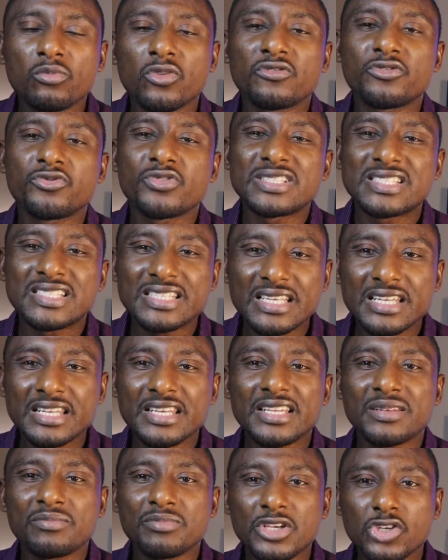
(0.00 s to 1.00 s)
of
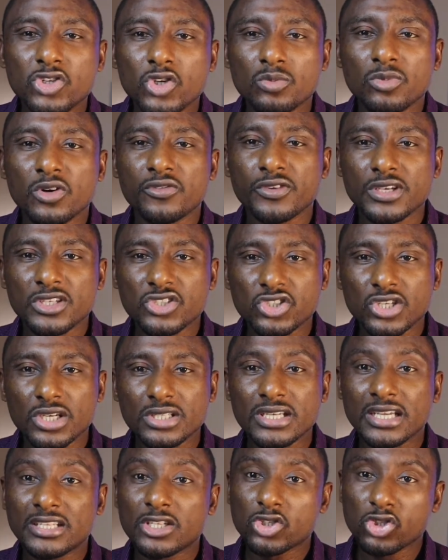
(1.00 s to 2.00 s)
resilient medium of exchange
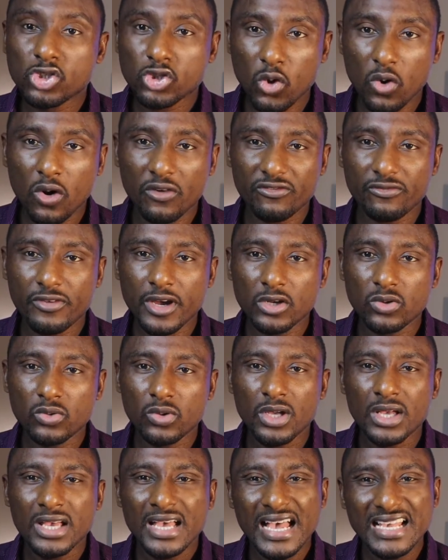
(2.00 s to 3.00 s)
and store of
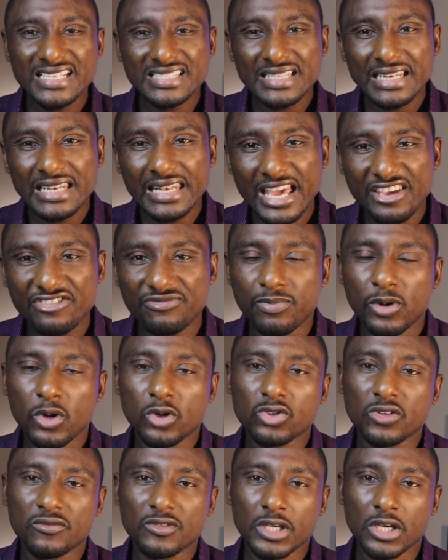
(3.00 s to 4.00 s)
value as the lifeblood
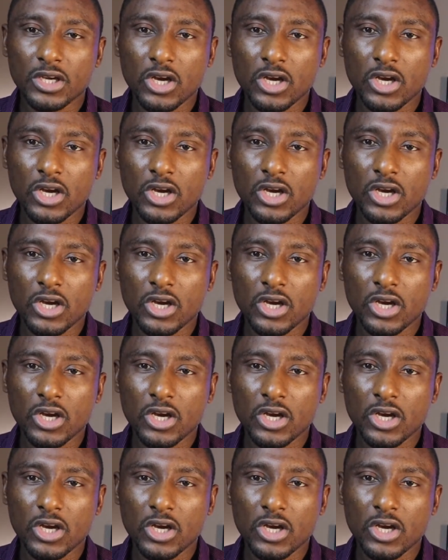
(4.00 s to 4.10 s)
of the